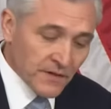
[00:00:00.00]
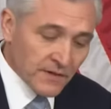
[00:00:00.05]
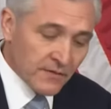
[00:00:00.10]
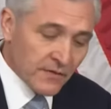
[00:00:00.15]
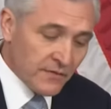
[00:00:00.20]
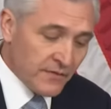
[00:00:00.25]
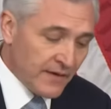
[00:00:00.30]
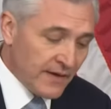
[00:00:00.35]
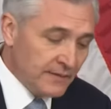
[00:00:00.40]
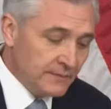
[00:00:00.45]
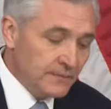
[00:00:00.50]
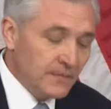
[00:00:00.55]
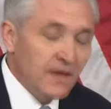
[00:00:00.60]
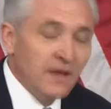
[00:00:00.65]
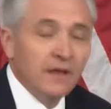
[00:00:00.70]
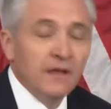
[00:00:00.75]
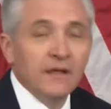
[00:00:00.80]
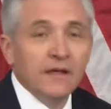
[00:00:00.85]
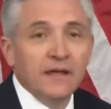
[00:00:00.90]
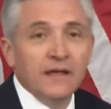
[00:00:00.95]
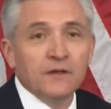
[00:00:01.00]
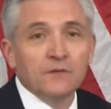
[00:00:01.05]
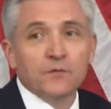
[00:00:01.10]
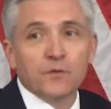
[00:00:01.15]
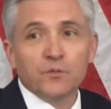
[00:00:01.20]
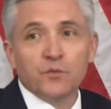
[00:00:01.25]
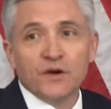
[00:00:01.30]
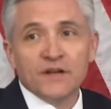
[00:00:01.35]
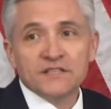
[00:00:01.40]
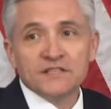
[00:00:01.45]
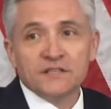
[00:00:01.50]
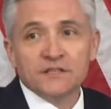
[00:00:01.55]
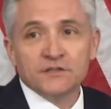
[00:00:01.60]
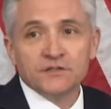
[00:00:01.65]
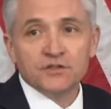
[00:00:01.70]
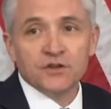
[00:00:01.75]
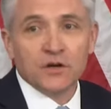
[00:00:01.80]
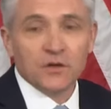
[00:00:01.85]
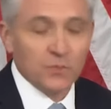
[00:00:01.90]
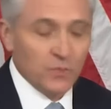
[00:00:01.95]
of the Fed, and from
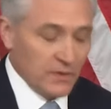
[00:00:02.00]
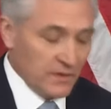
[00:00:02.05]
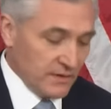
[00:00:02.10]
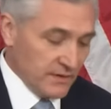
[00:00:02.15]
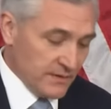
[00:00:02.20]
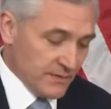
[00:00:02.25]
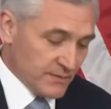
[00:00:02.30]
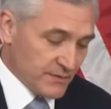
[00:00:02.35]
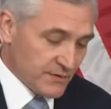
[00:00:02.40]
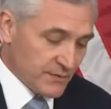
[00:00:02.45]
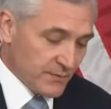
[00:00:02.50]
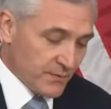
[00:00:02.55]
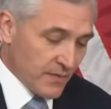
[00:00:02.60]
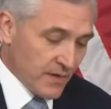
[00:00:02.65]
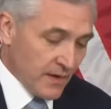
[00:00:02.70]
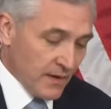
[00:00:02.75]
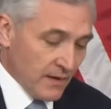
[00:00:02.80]
President John Williams.